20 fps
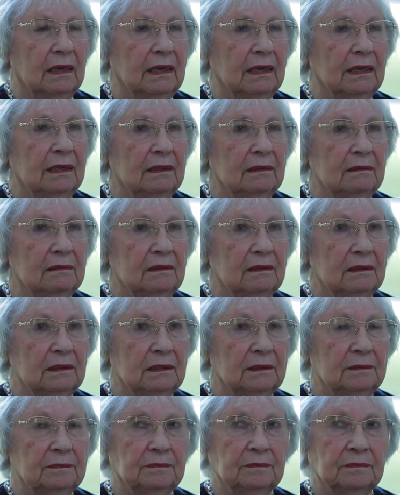and
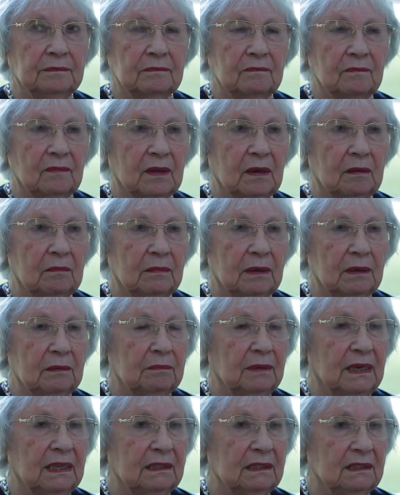my
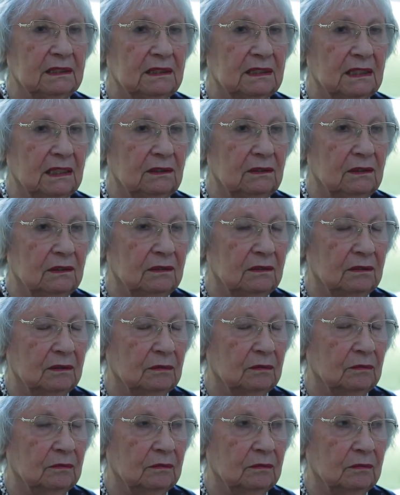mother said
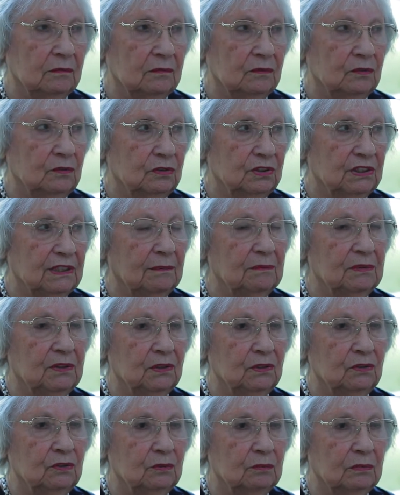
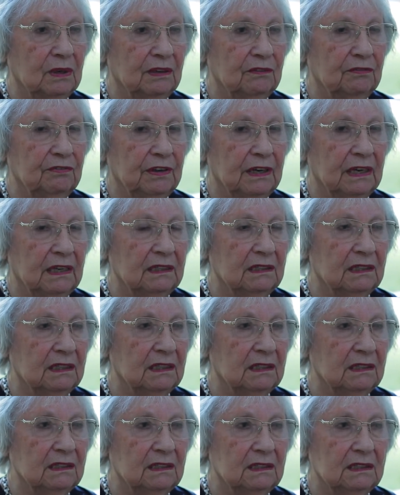something to my father,
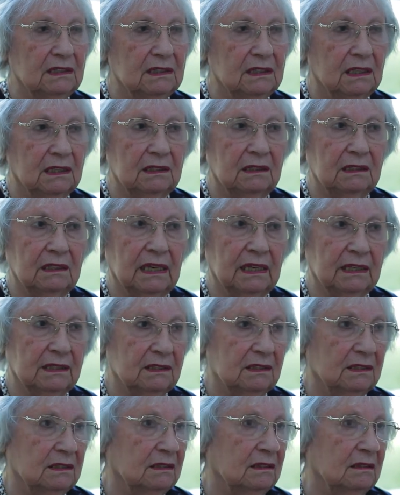and he said,
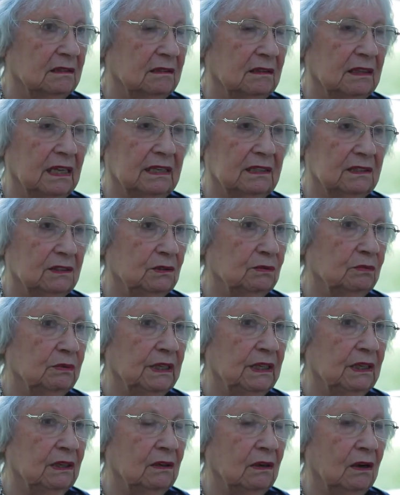yes, next
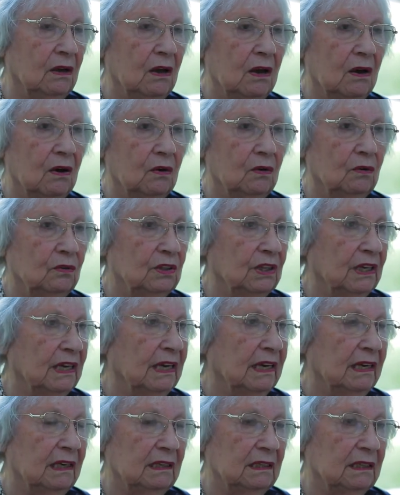week or
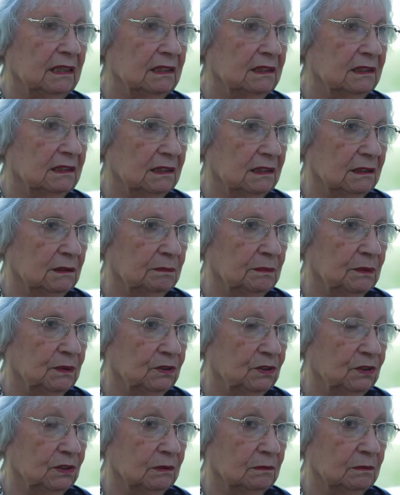the earliest as
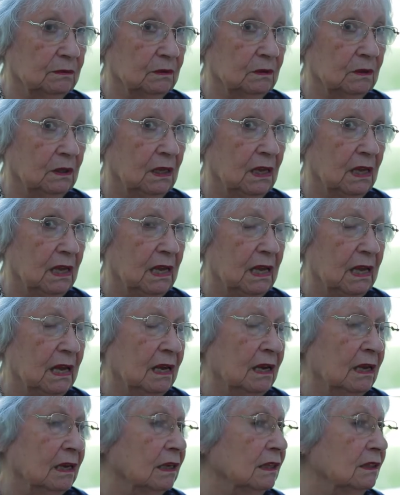possible.
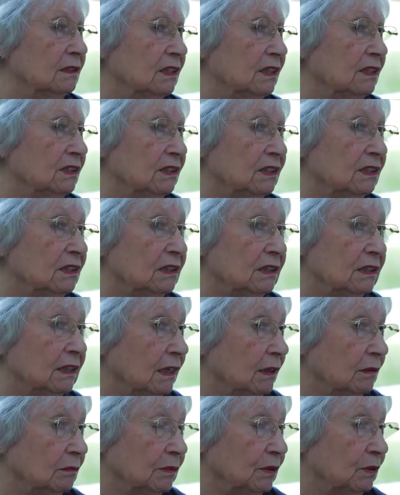And they didn't
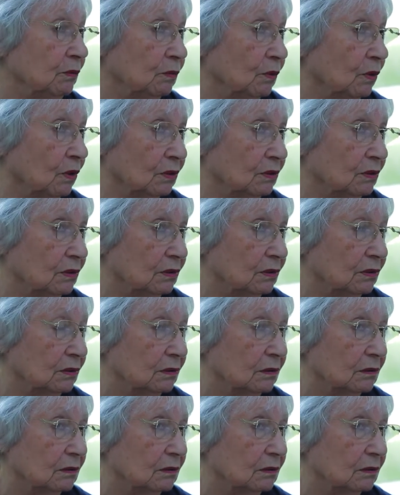tell me what.